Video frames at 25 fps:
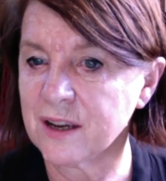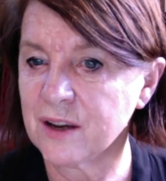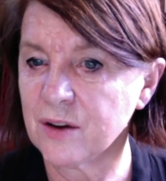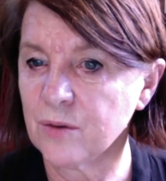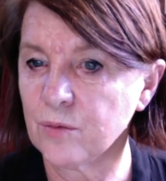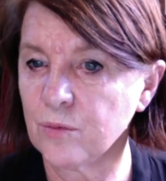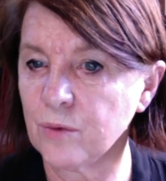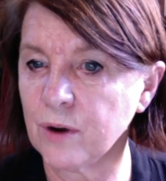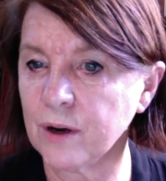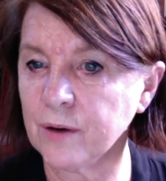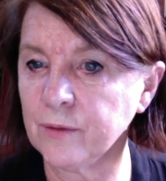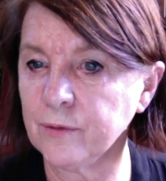
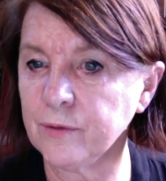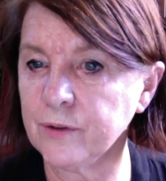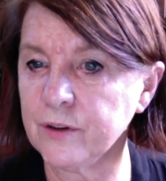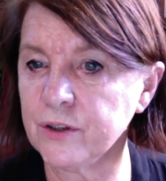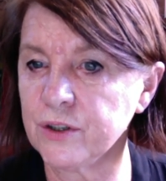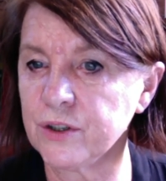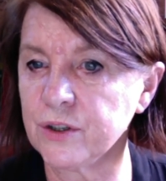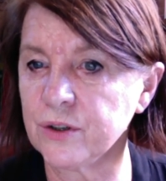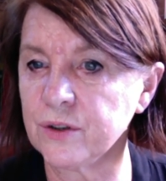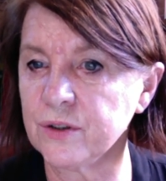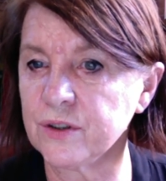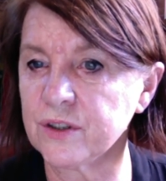one for
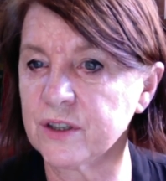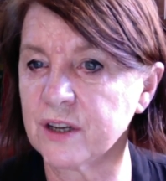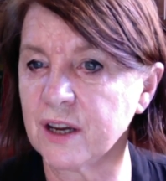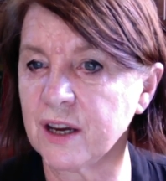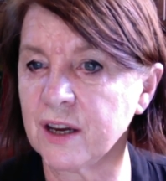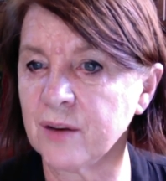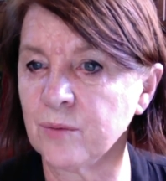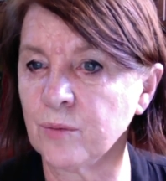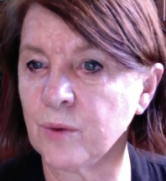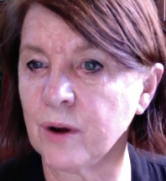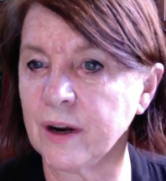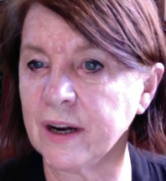Jute
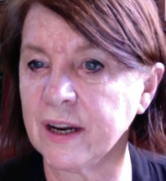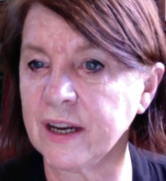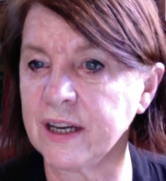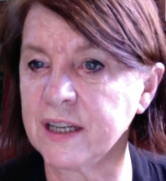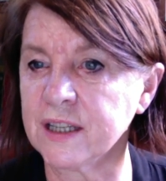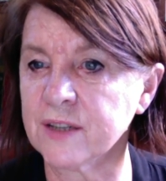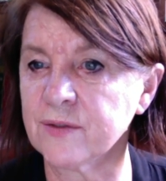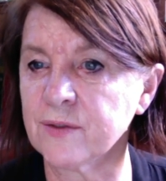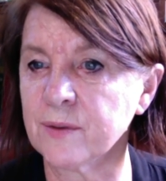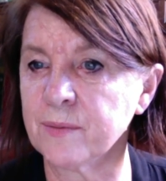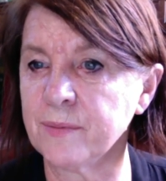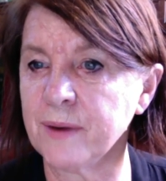and one each
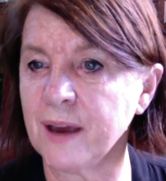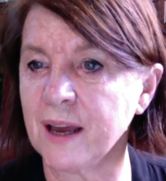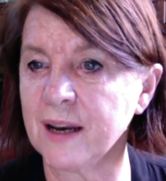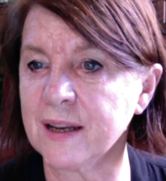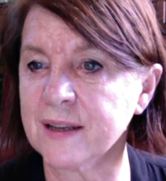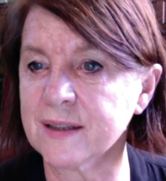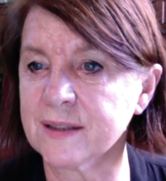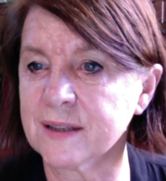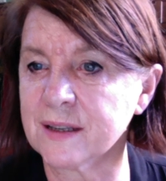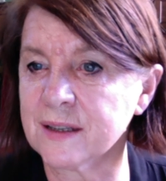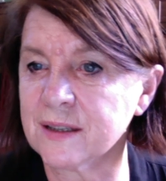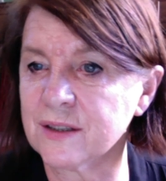for
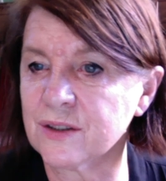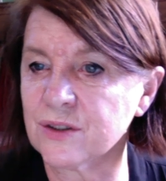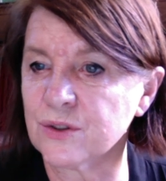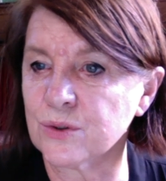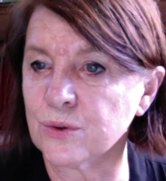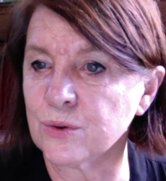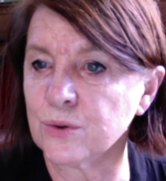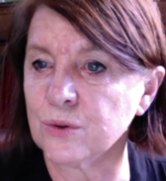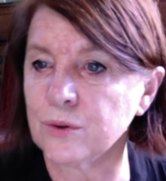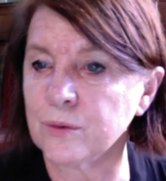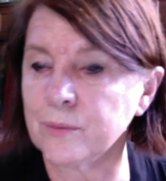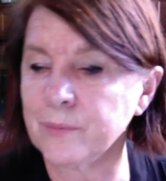Pallas and
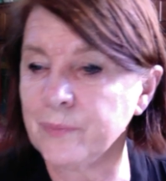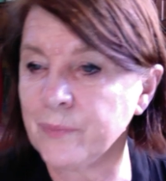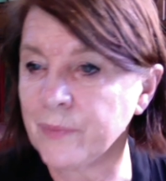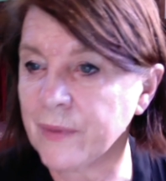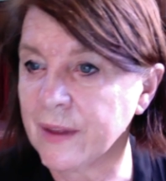Storm,